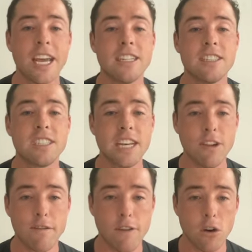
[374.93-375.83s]
in
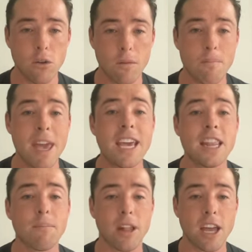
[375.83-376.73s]
Stephen Vogt make it
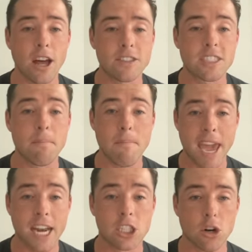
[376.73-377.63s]
in the playoffs as a
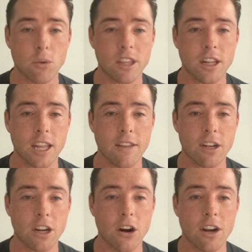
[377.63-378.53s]
manager with the
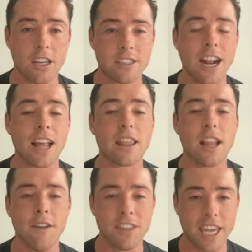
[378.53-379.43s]
Cleveland Guardians. And I
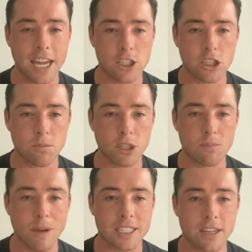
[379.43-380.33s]
love the catcher's
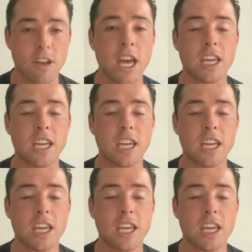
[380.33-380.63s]
perspective.